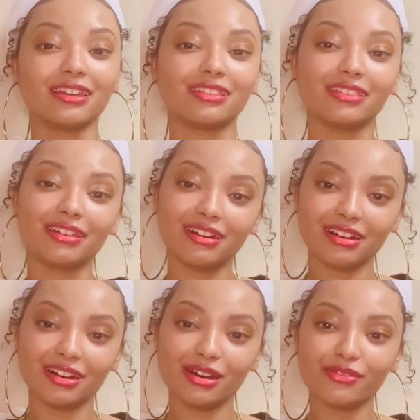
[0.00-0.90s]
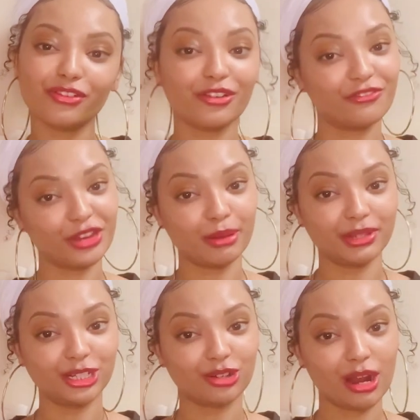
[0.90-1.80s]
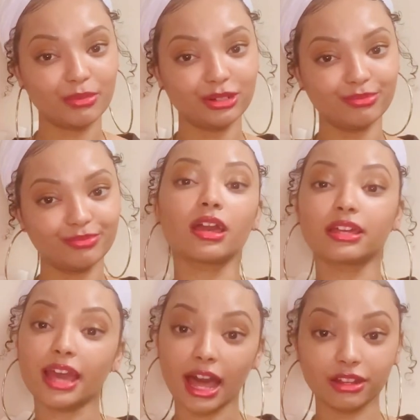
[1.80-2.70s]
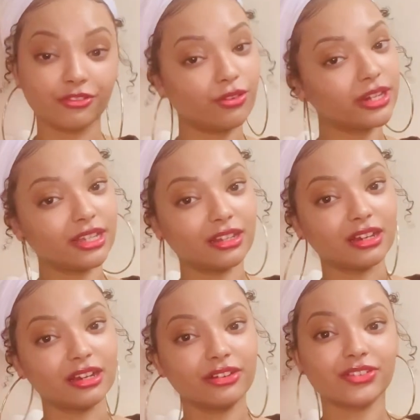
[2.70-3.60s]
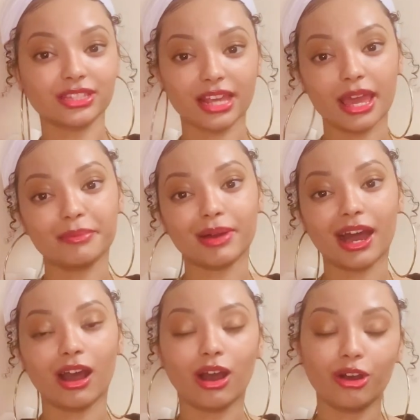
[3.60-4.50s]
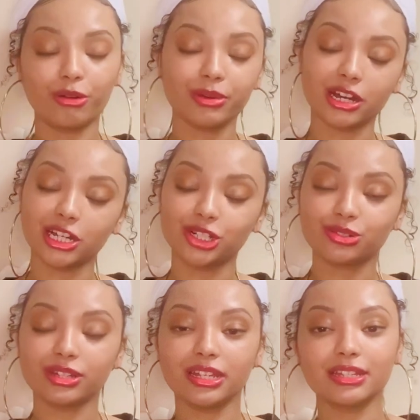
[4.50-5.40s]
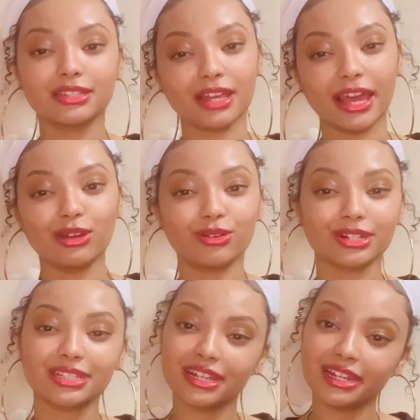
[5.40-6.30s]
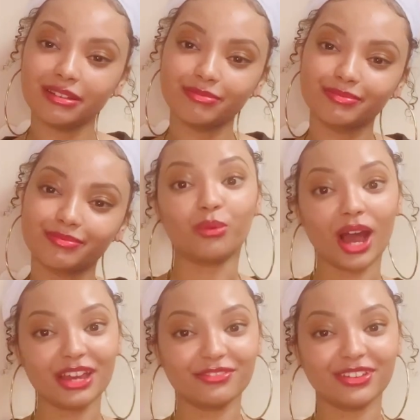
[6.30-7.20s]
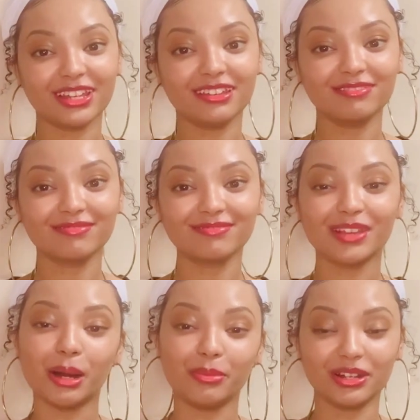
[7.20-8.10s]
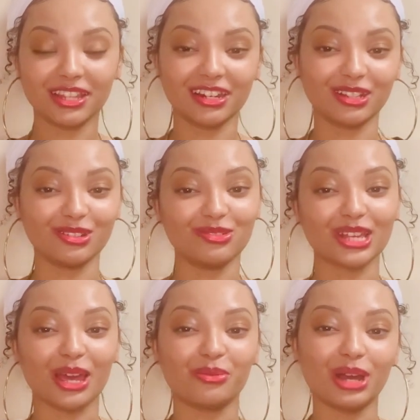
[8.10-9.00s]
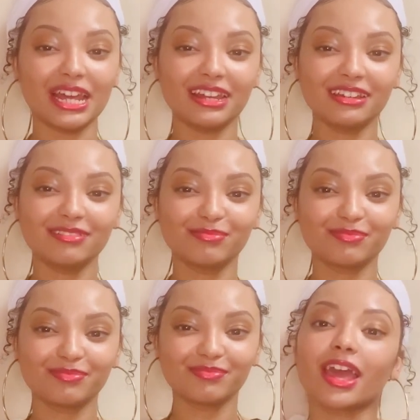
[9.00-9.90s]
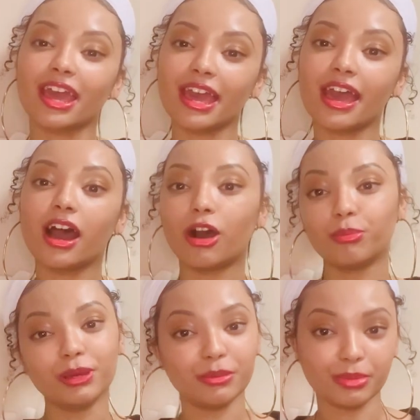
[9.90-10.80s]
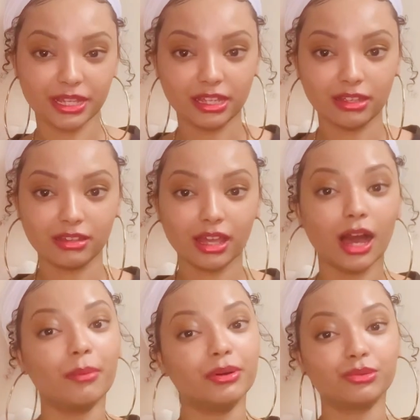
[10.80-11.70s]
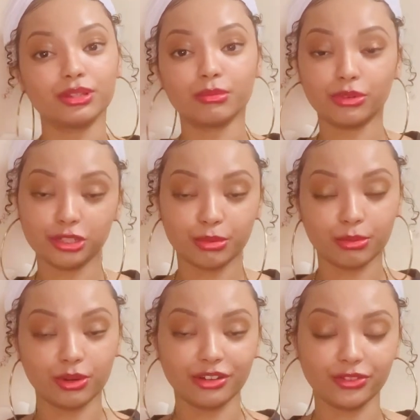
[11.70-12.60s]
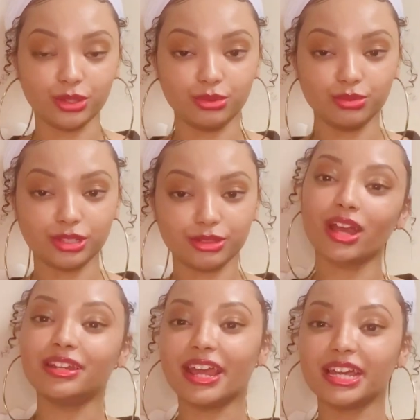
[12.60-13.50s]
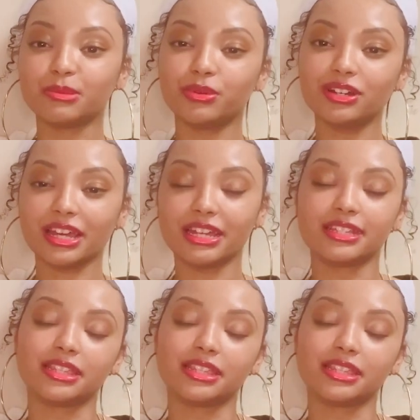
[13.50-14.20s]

in Love, family drama. California Love, set in my home country, state, or city. Wifey, a book that includes a wedding. And OPP, a book with multiple point of views. Next book is